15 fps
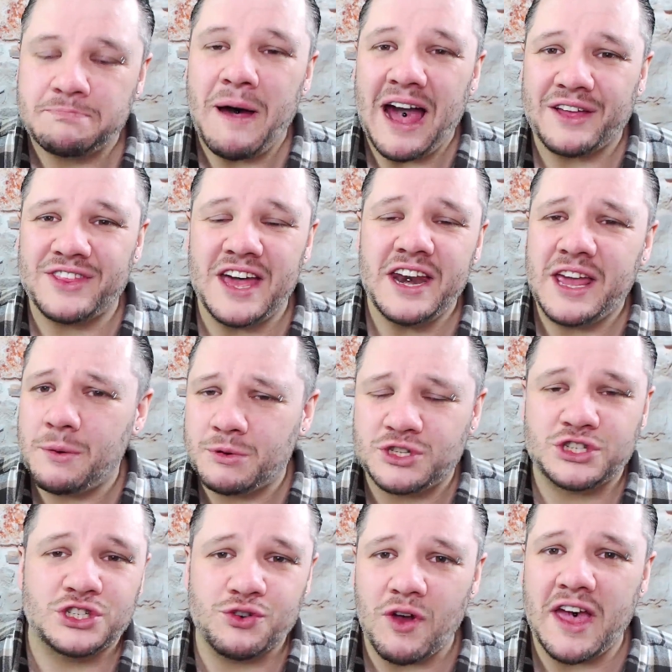back then he was
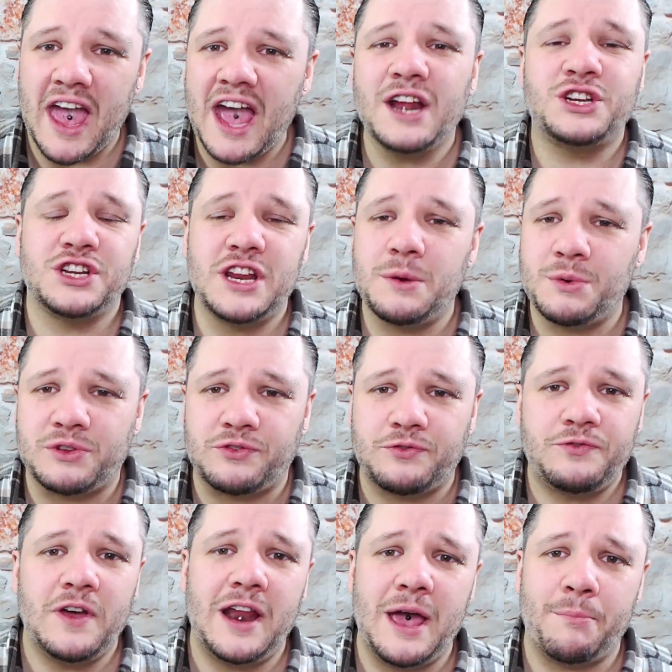straight edge and he was
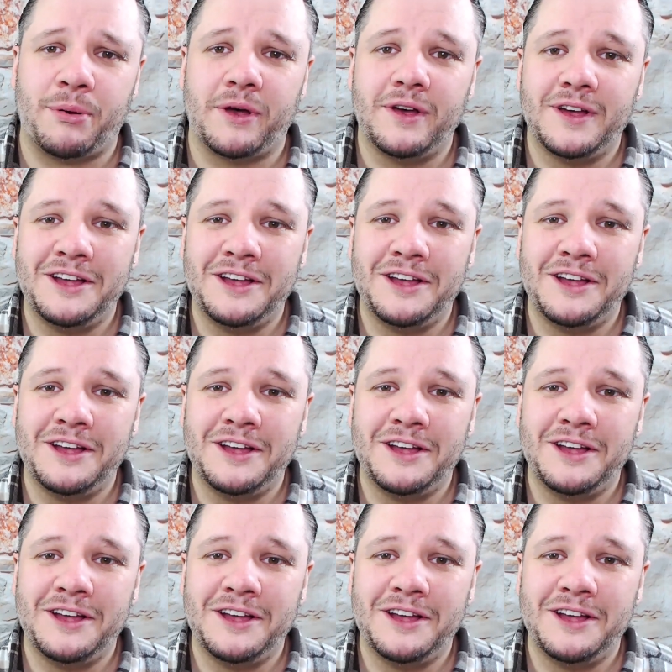Philip